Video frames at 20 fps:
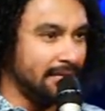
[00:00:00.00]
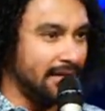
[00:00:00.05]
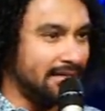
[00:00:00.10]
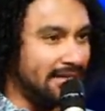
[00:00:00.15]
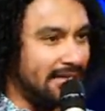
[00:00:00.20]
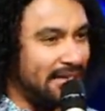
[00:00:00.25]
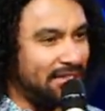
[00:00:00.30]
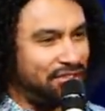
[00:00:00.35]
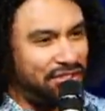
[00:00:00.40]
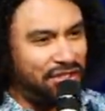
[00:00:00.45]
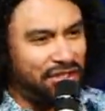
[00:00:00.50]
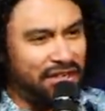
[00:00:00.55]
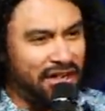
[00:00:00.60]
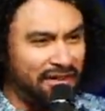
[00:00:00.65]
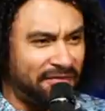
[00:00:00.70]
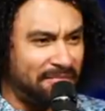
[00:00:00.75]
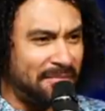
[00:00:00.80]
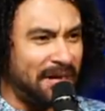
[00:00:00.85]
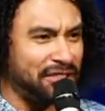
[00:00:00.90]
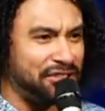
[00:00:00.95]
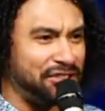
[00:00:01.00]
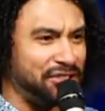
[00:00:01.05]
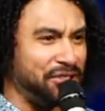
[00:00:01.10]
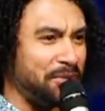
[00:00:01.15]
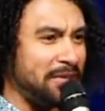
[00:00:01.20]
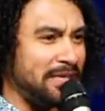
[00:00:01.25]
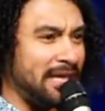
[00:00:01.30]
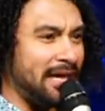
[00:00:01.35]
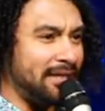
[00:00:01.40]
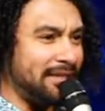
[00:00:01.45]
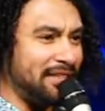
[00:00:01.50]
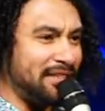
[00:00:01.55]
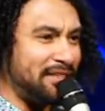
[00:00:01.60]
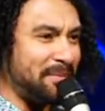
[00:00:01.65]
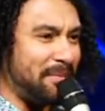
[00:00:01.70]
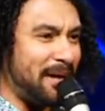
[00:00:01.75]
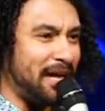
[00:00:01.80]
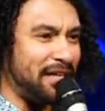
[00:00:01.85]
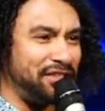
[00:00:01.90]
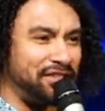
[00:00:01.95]
And then I took off my shoe and held
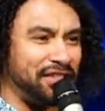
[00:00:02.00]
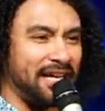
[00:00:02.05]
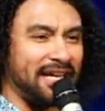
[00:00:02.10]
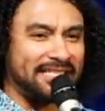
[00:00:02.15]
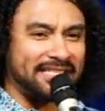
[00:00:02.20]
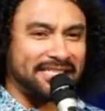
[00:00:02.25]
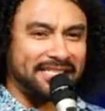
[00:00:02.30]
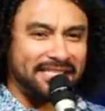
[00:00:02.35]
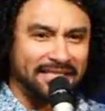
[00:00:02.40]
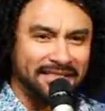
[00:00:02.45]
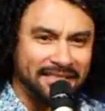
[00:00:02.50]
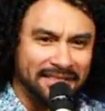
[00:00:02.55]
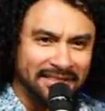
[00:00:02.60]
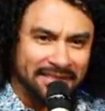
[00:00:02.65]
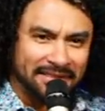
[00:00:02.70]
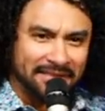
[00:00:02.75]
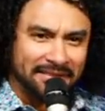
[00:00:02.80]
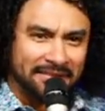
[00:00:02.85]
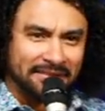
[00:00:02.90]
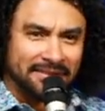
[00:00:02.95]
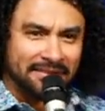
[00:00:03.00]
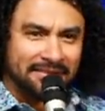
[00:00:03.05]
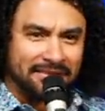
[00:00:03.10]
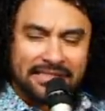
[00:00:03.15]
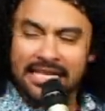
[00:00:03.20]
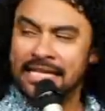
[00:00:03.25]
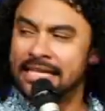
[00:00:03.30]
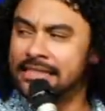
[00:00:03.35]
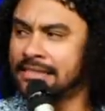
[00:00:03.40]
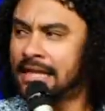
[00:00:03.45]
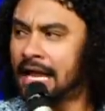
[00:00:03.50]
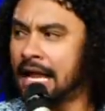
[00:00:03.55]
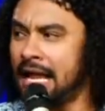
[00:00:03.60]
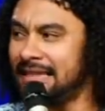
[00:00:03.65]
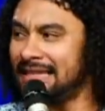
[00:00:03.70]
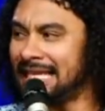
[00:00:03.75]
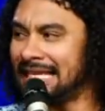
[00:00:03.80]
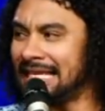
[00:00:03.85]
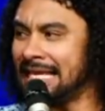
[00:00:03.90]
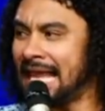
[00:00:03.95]
it to my chest. These
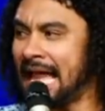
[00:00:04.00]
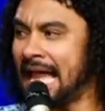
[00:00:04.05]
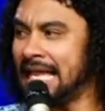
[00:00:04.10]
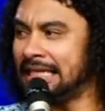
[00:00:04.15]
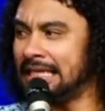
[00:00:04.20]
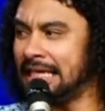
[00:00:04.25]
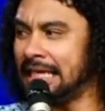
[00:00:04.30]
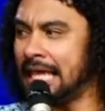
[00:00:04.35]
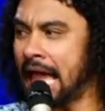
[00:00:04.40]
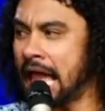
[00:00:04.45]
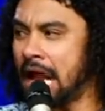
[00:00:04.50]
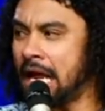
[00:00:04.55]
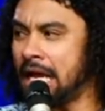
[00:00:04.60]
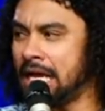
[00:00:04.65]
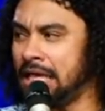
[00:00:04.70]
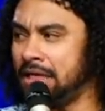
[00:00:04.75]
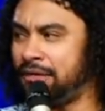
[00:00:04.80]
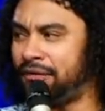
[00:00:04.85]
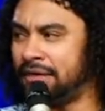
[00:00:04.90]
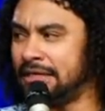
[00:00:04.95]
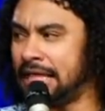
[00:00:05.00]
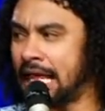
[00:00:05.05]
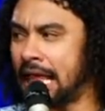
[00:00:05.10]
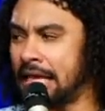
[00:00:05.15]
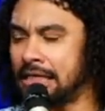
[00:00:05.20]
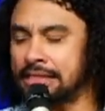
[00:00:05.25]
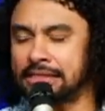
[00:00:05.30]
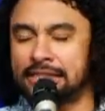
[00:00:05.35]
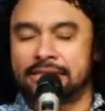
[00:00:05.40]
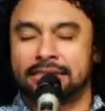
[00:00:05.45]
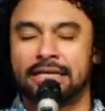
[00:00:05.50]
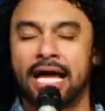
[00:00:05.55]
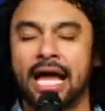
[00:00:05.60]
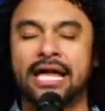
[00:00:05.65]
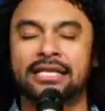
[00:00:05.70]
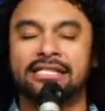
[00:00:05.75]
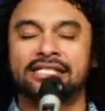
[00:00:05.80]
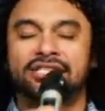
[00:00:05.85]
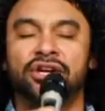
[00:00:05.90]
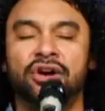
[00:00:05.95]
are the Nike Air infidels.
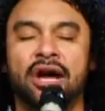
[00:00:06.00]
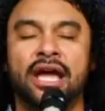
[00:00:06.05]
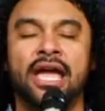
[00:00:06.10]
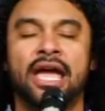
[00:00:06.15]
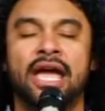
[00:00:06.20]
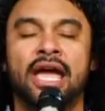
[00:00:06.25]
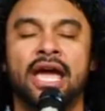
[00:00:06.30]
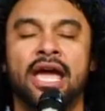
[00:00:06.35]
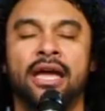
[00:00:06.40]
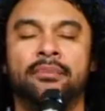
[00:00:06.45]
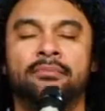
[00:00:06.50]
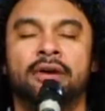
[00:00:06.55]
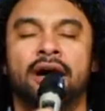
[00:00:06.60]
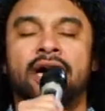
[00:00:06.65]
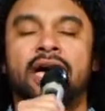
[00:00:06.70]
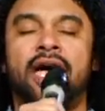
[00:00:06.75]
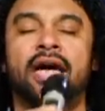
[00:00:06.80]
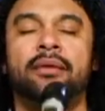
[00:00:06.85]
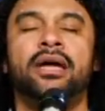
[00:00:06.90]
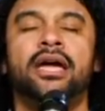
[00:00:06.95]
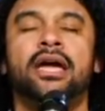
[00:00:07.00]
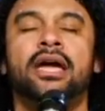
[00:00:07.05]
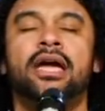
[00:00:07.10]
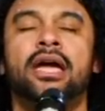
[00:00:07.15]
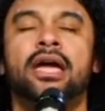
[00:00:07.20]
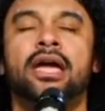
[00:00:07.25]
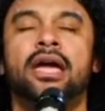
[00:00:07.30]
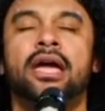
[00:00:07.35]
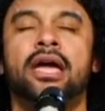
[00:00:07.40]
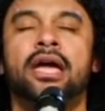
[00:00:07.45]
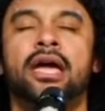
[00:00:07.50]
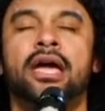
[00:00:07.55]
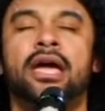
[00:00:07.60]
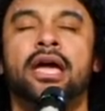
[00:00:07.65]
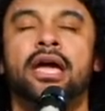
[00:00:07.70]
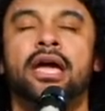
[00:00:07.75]
Just do it, Mohammed.